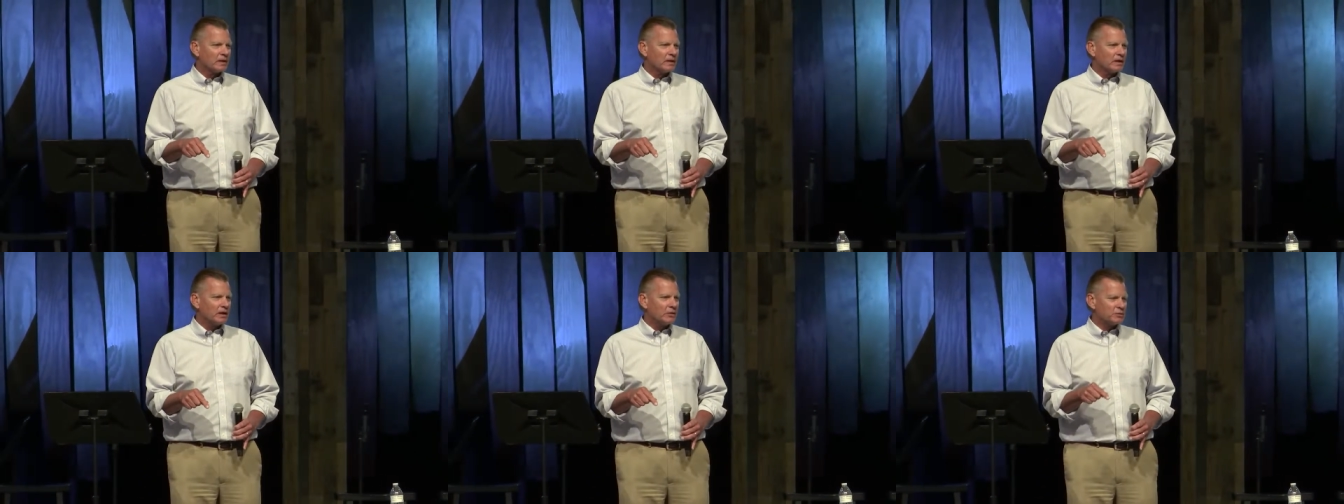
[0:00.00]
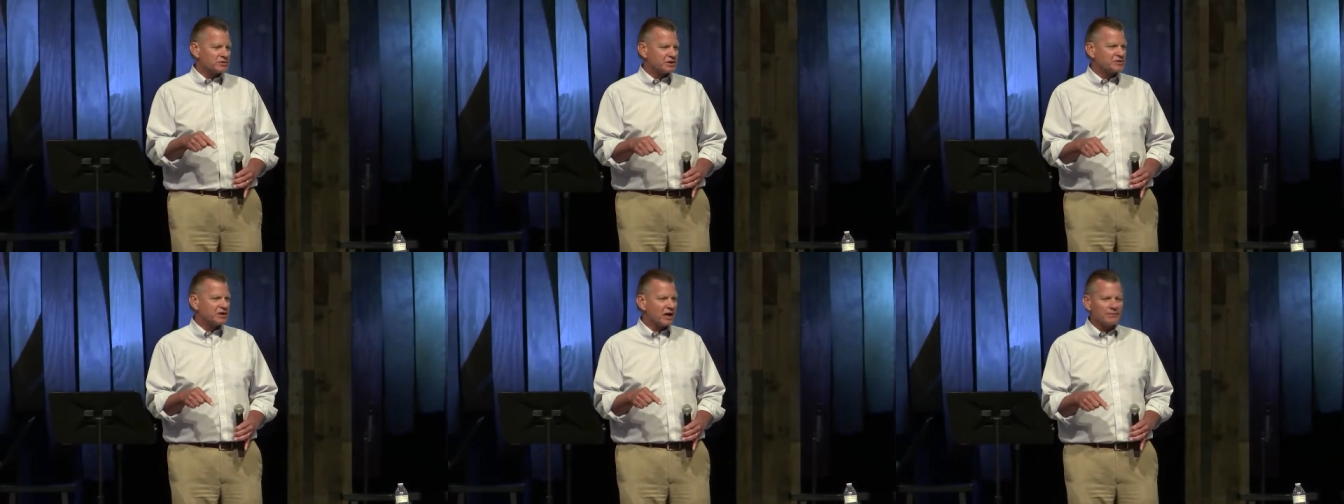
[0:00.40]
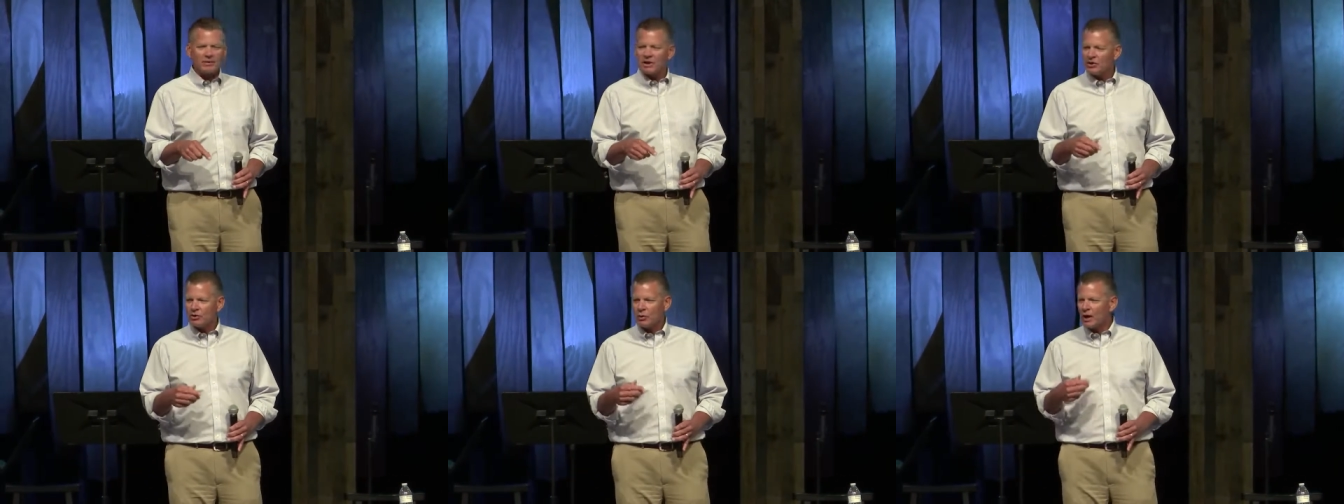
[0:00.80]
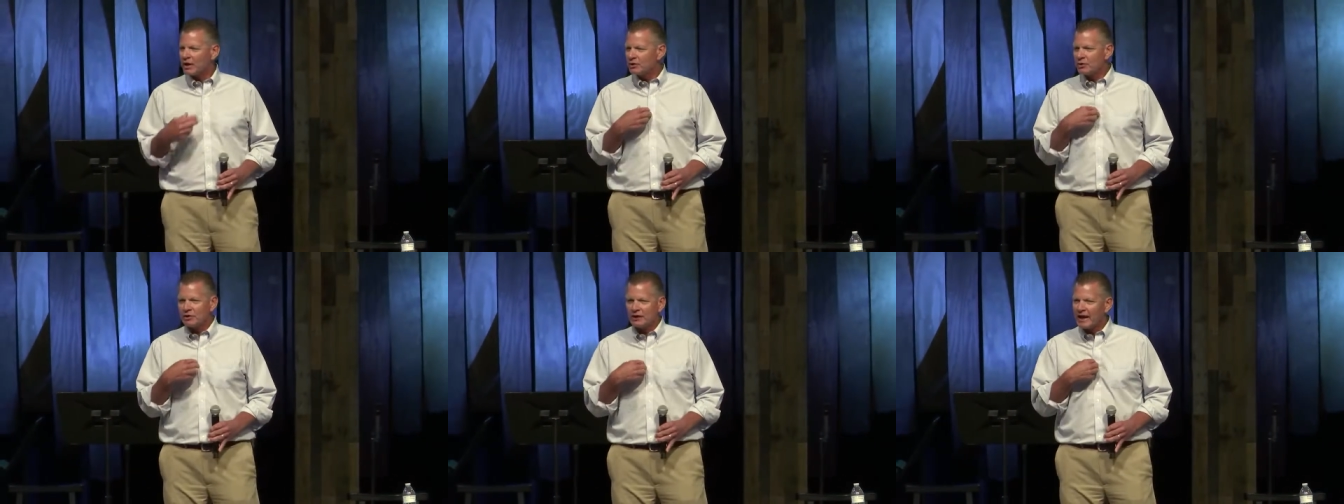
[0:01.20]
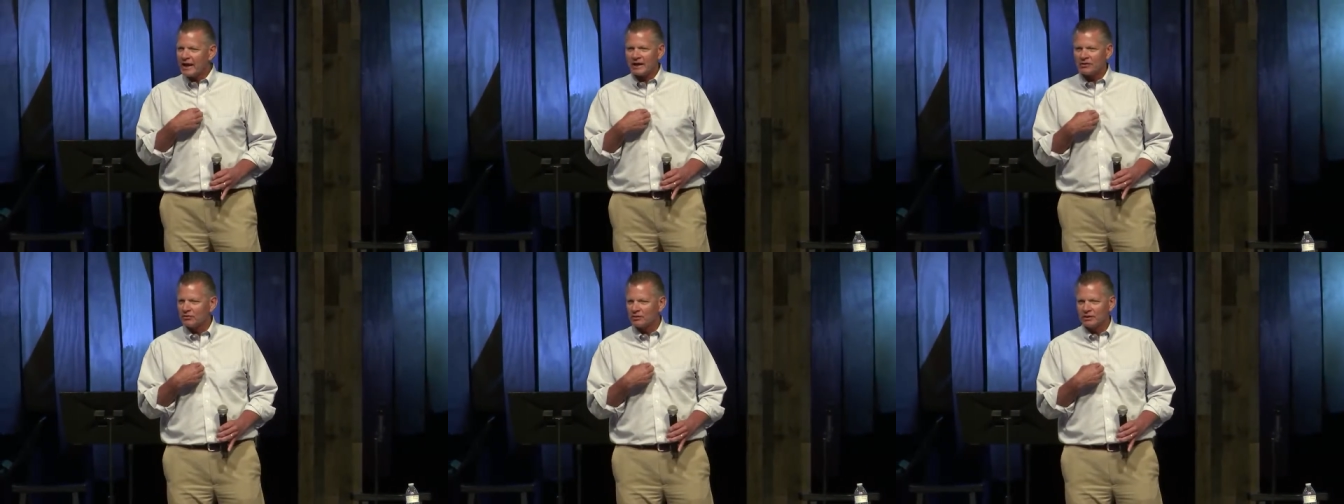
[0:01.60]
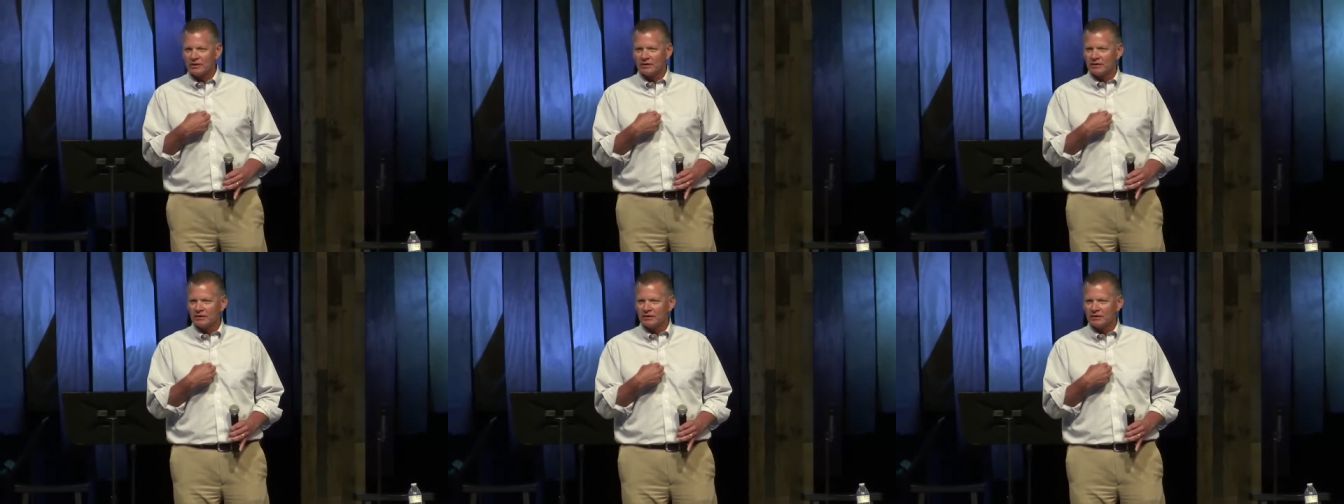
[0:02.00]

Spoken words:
it was the time that I knew I couldn't handle it.